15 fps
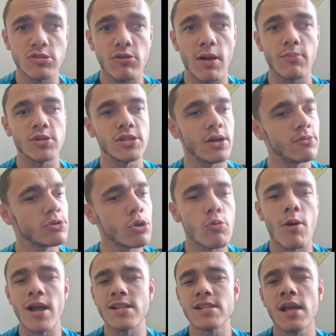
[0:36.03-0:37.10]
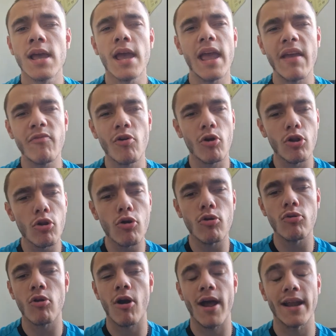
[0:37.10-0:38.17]
subscribe and share as always. If you're a
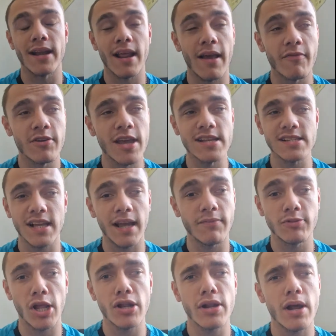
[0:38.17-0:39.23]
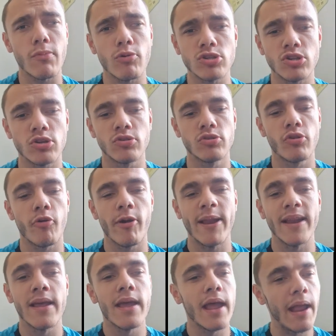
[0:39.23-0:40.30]
loyal lion and have yet to have done that, what are you
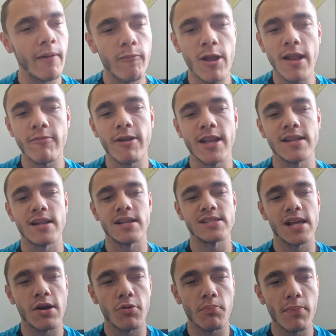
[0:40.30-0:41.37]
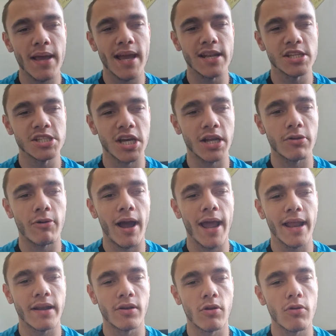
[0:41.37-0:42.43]
doing? It really, really does help me and the channel
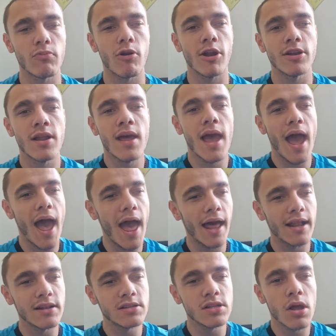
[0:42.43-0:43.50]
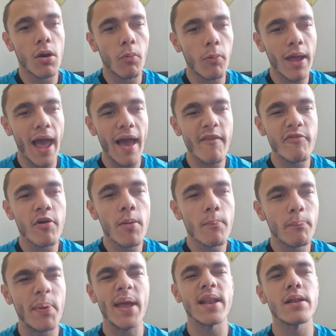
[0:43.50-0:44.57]
out in the long run. And we have
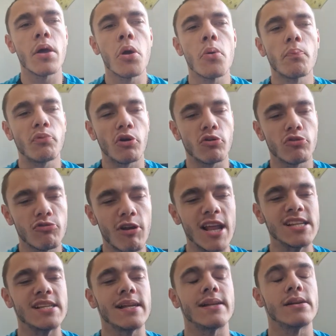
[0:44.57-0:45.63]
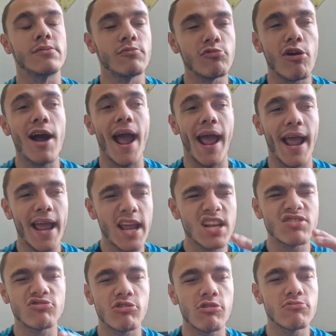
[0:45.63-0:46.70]
been progressing. Right,
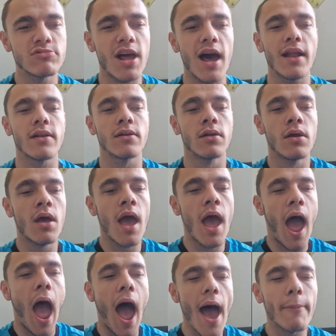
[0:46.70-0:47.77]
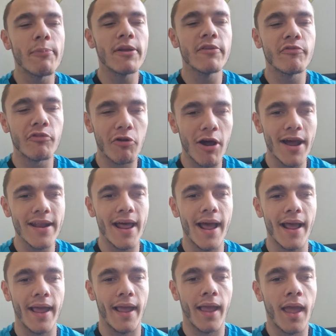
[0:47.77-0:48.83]
intro done. Happy
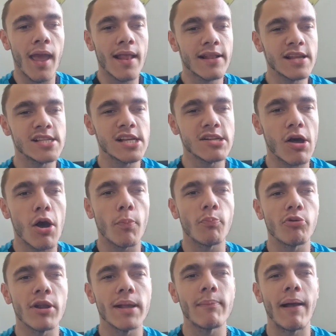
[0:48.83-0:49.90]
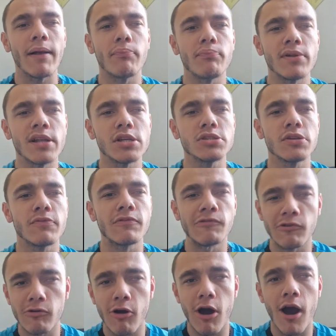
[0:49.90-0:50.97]
Friday. This is our pre-match prediction
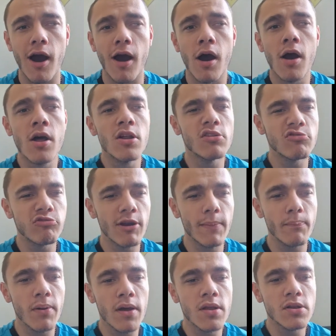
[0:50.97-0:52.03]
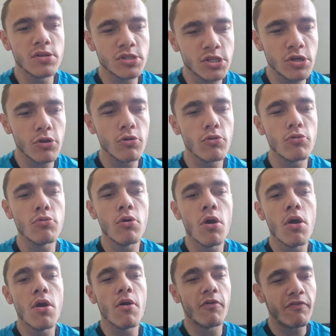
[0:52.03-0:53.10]
for our trip to
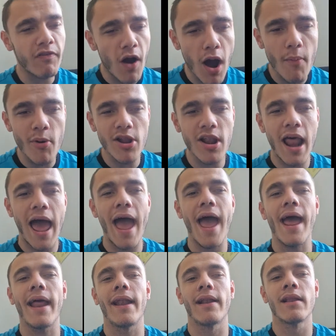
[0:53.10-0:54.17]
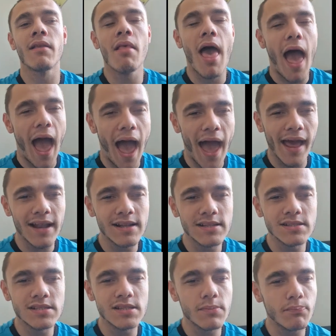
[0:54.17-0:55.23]
Farmerland.
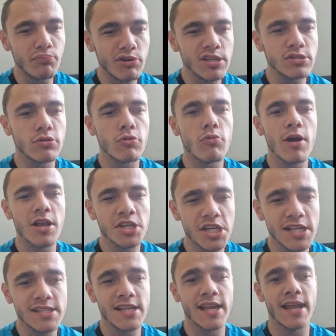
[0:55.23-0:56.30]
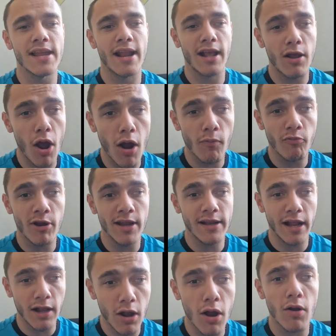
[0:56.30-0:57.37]
And Bristol were shitty. They can't read,
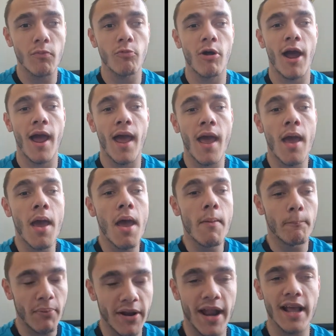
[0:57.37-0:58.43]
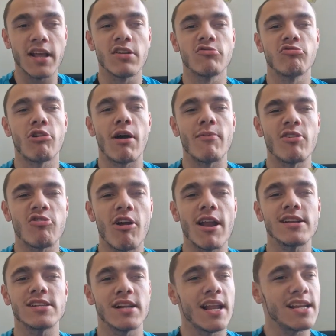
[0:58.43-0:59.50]
they can't write, but they can drive a
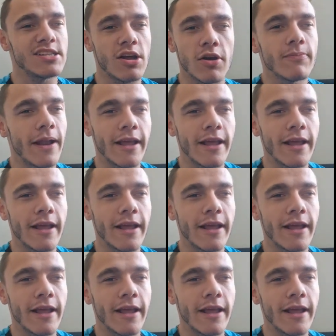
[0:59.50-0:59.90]
tractor. Let's hope